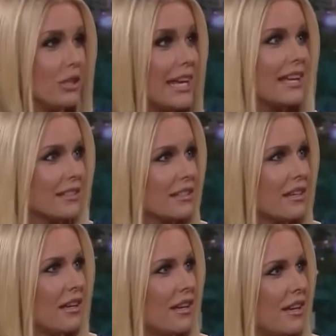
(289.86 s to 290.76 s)
through. Yes,
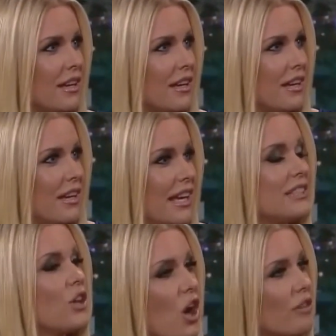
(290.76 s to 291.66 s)

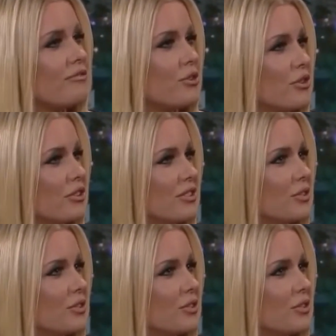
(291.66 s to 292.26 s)
it's awful.